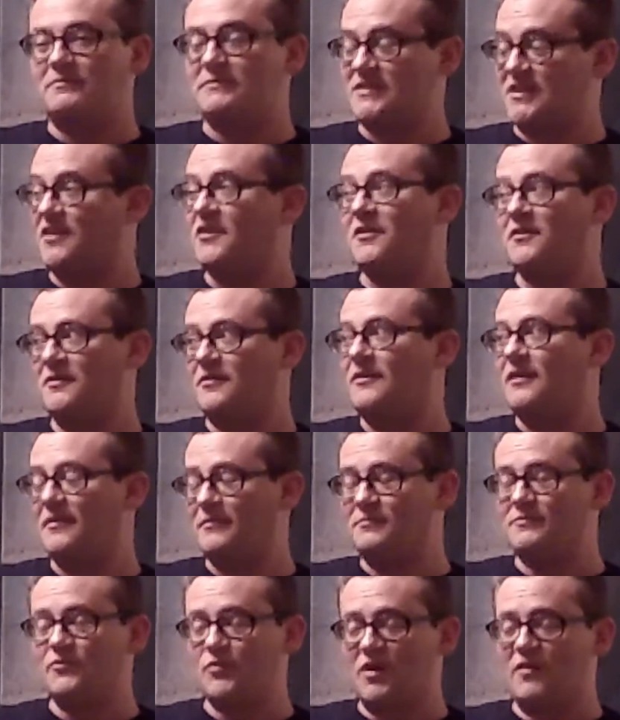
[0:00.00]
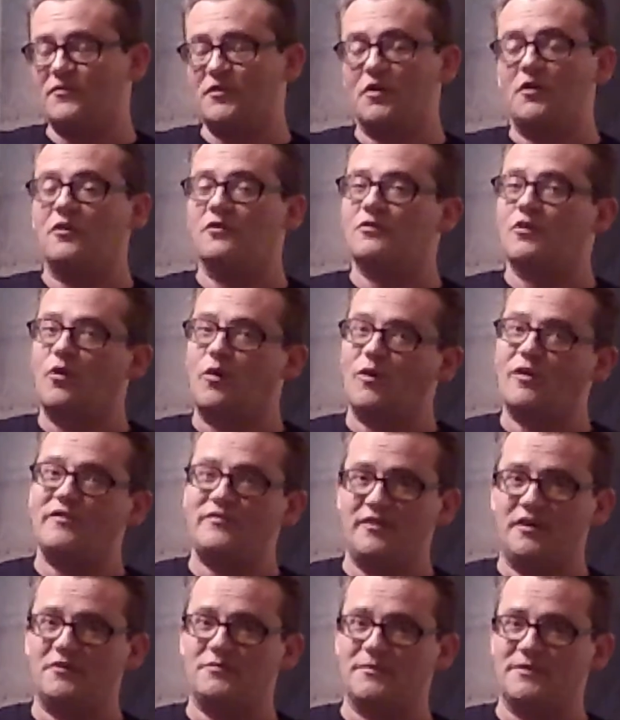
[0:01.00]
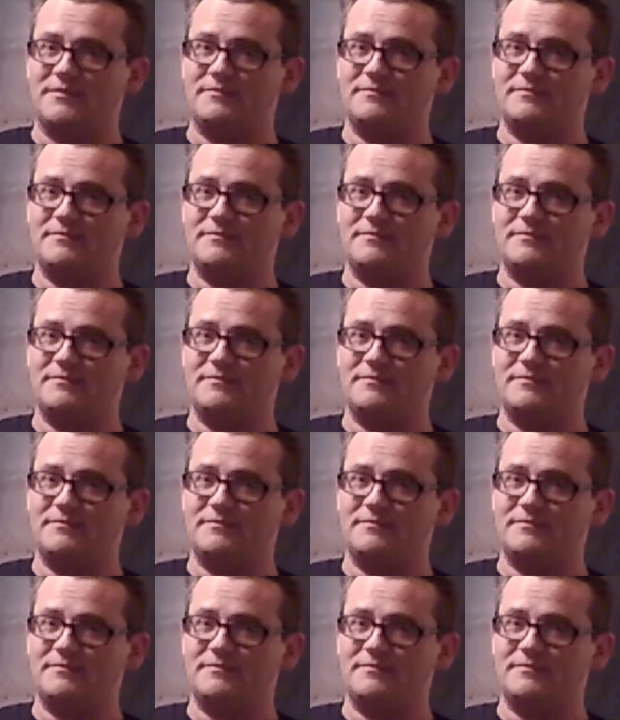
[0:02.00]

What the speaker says: A 12-year-old Corey Feldman.